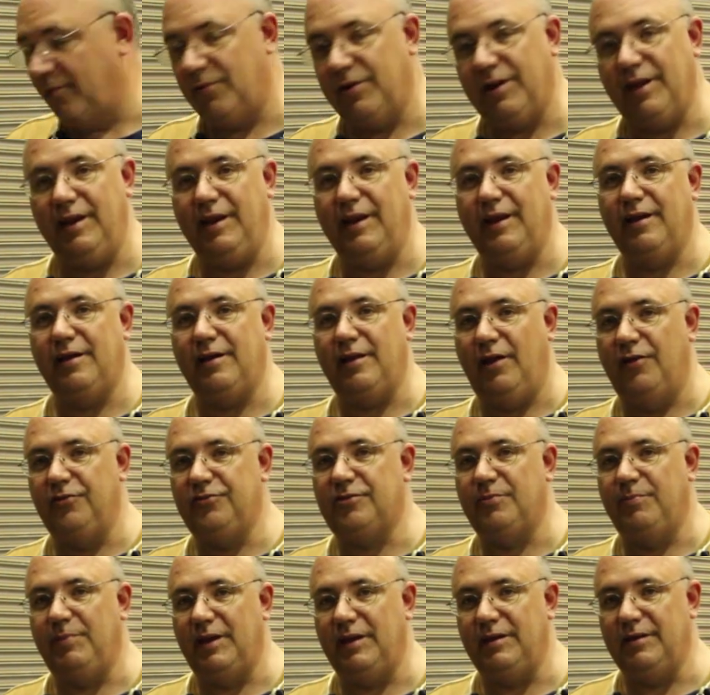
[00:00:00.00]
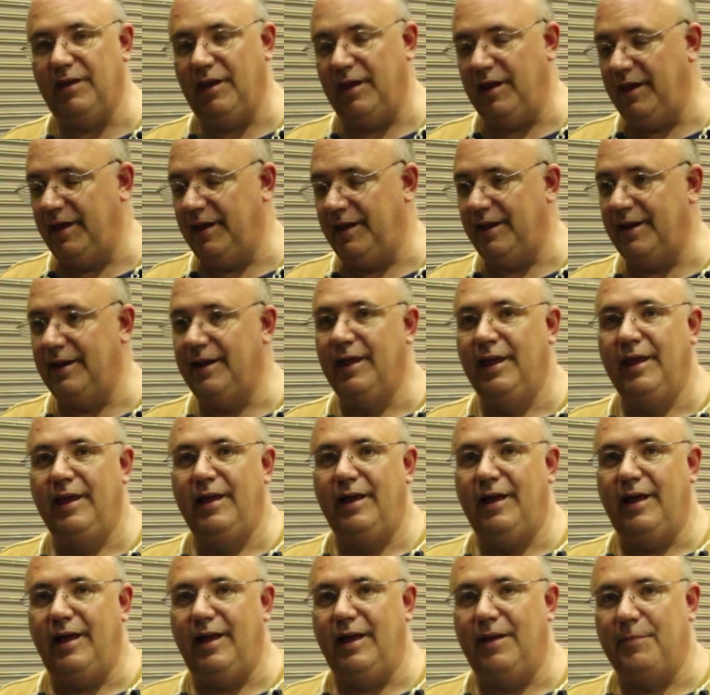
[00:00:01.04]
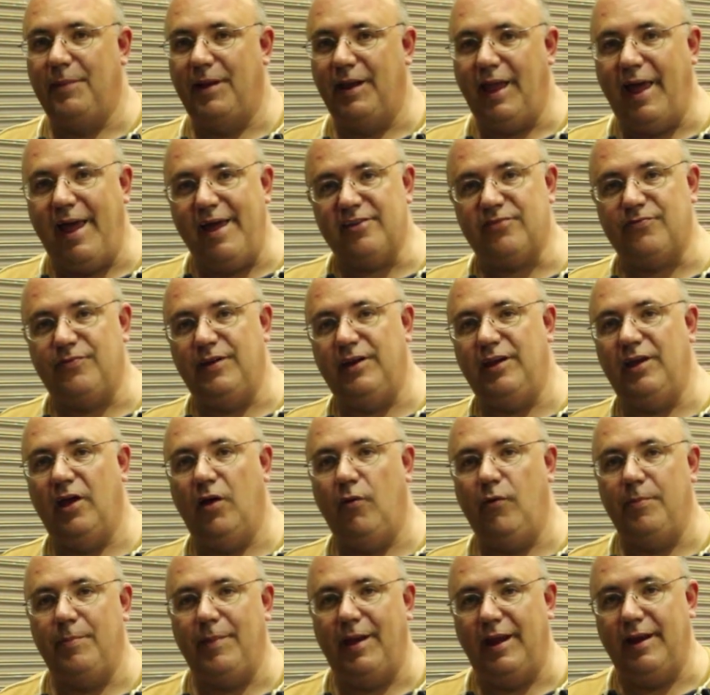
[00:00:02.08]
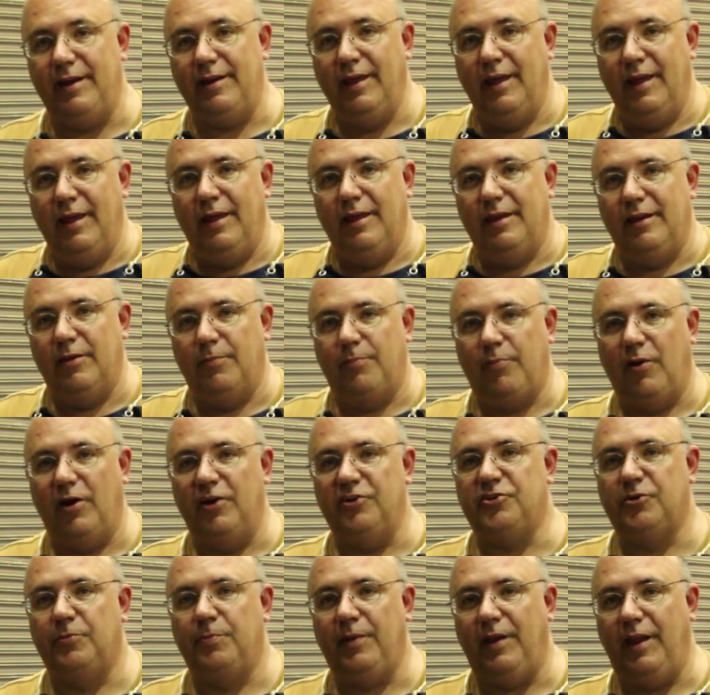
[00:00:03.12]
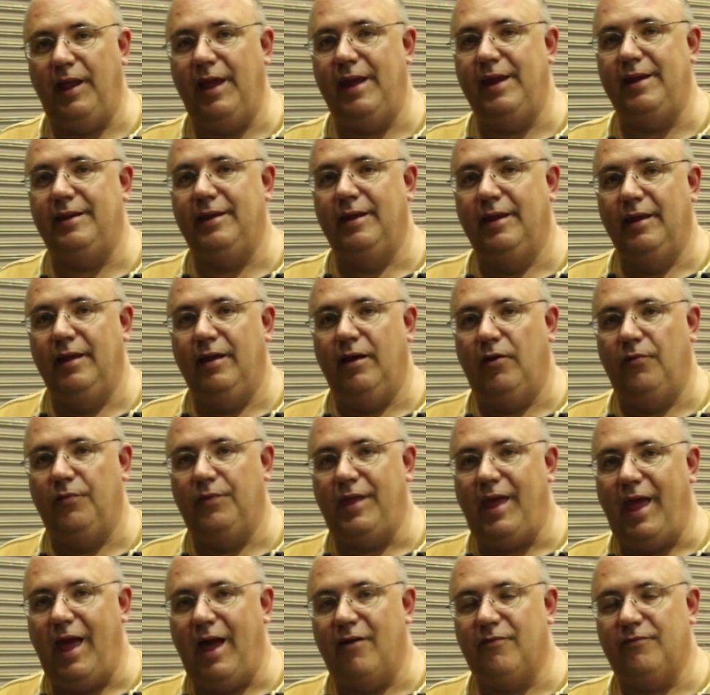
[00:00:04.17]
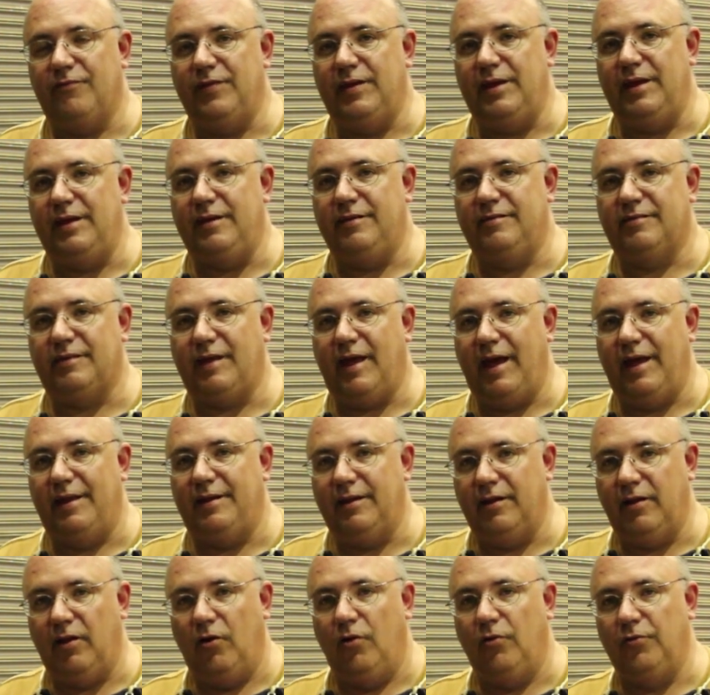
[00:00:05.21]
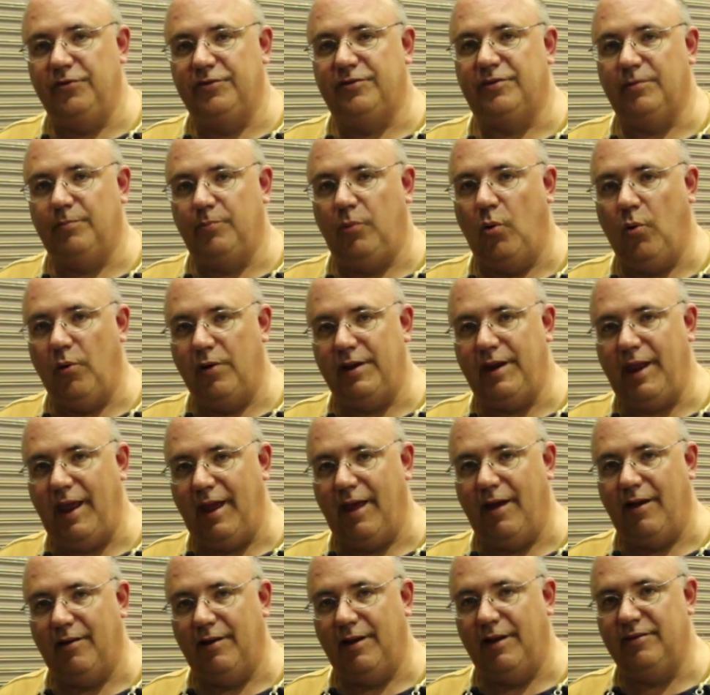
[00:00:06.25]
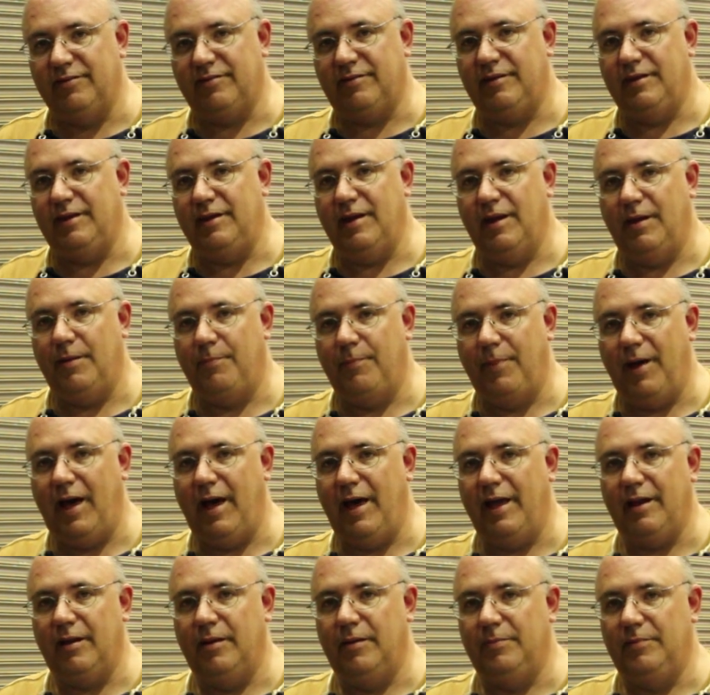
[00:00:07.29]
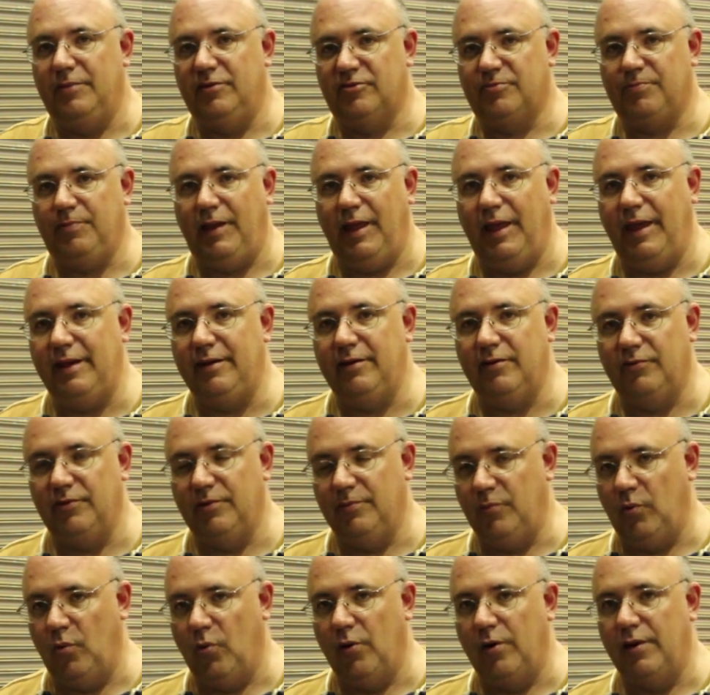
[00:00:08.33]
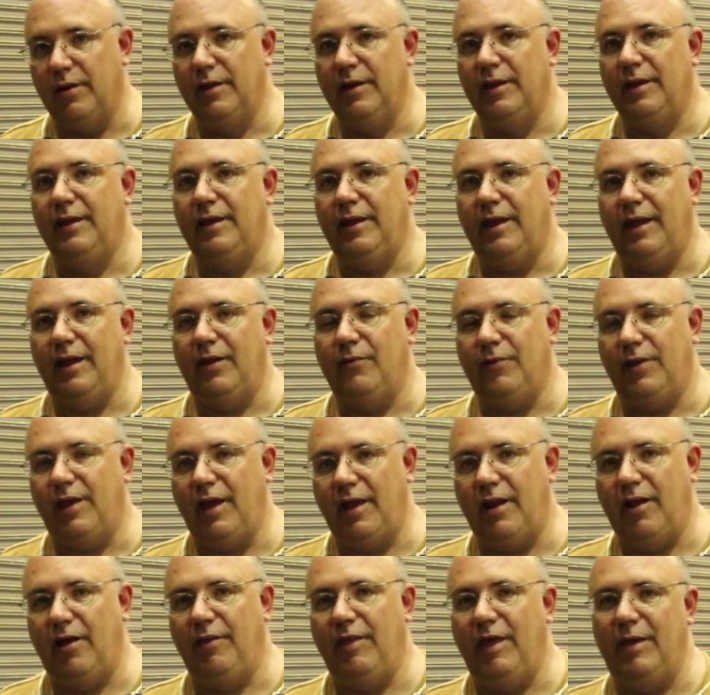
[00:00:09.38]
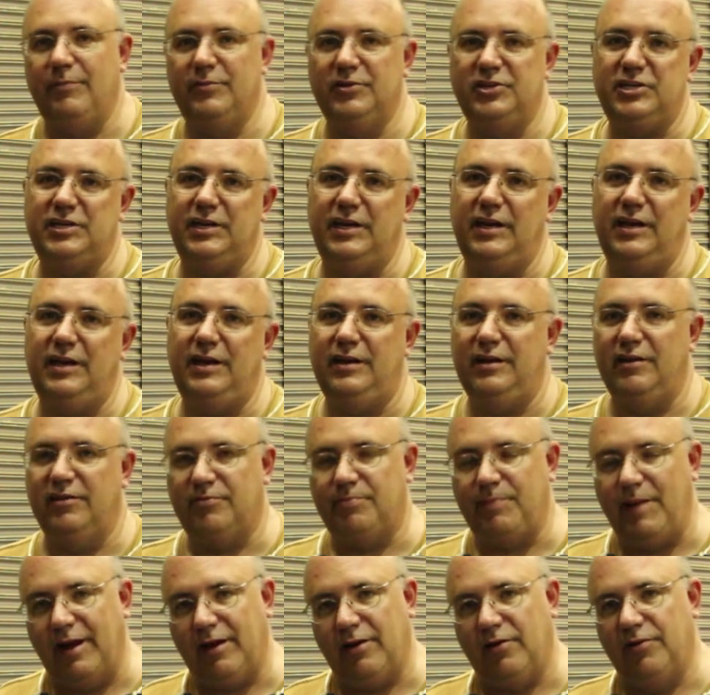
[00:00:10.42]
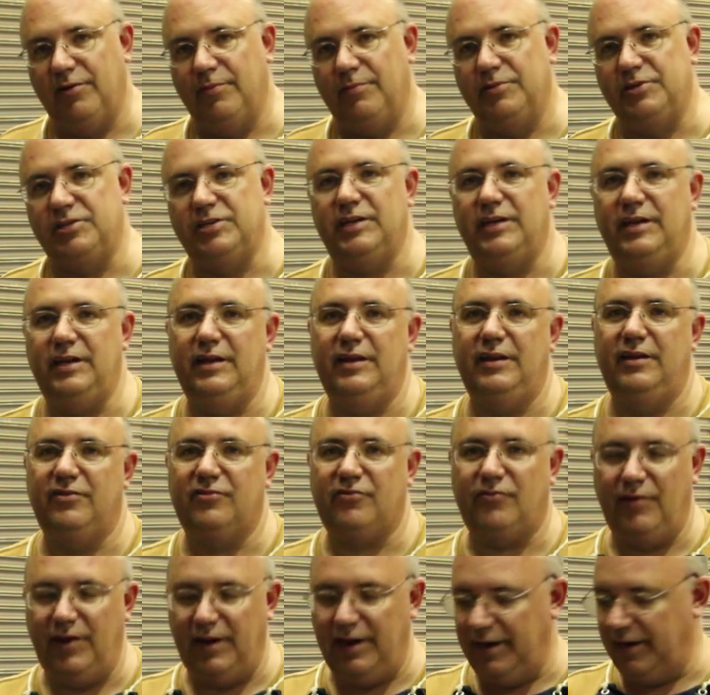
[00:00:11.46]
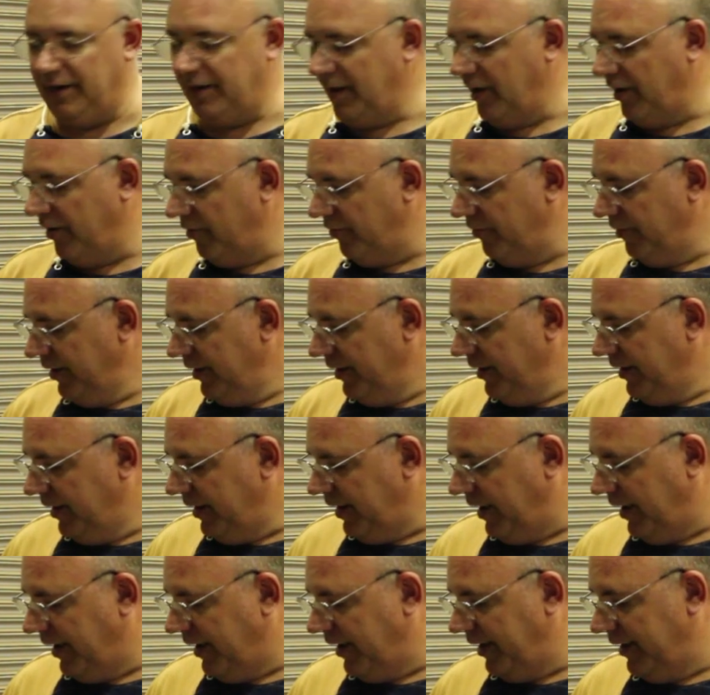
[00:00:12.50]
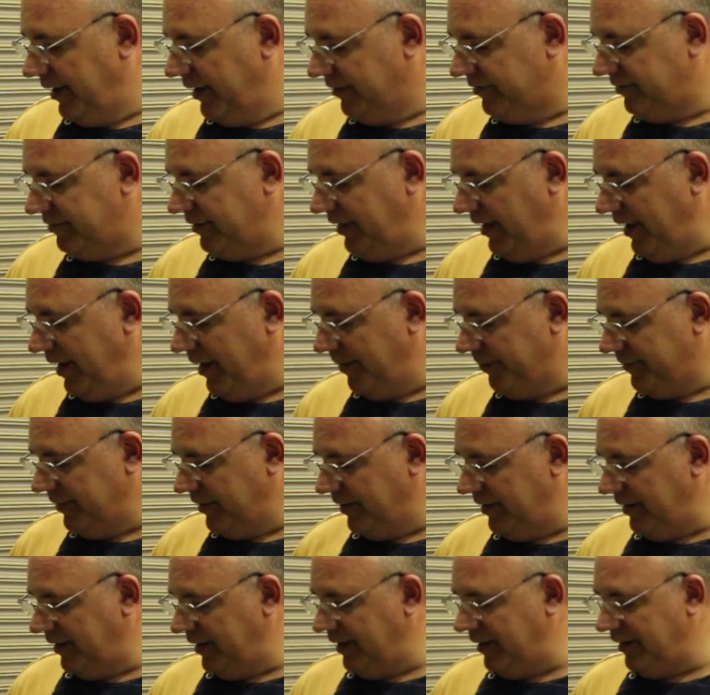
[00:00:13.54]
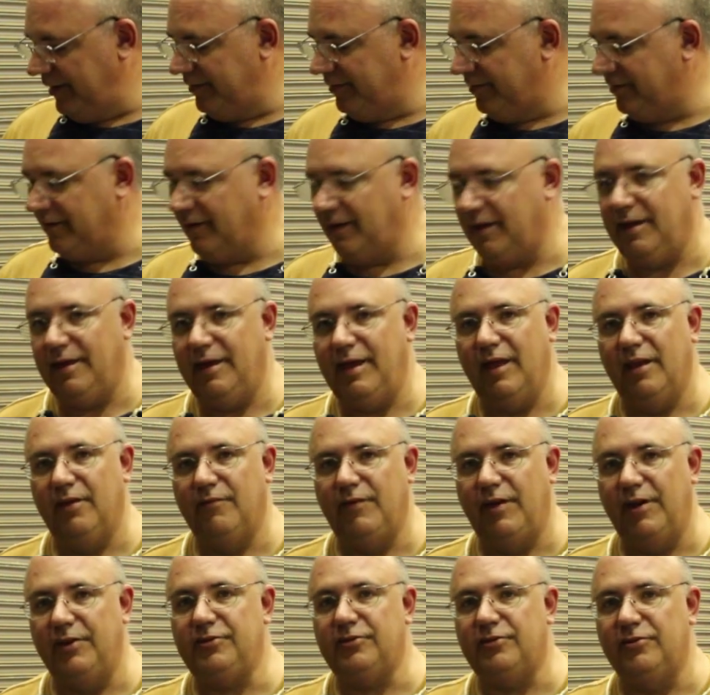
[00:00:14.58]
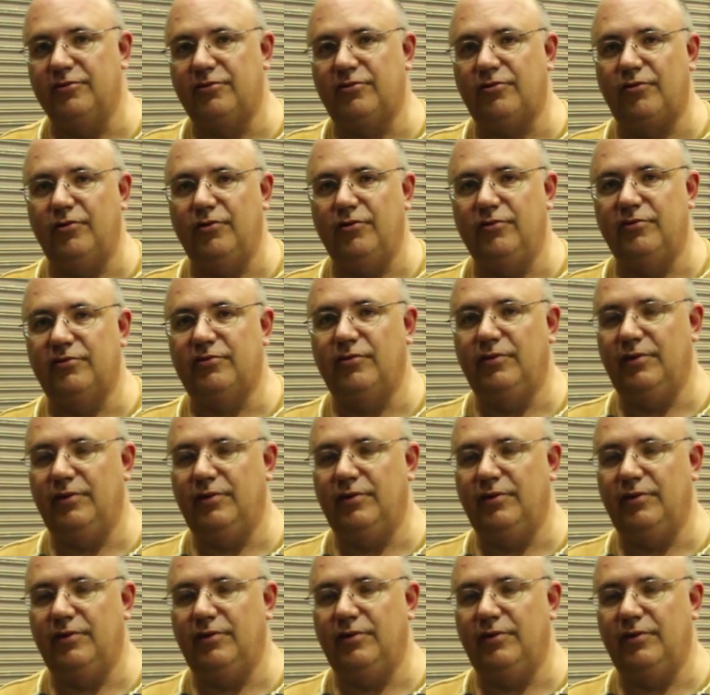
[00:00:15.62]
We're getting close to being done and uh, my last video we made the pressure plate on the outfeed side that holds the board down as the uh, bottom is planed on the board and we got all that machined, it's back on the machine, it's ready to go uh, except it needs uh, elevation screws.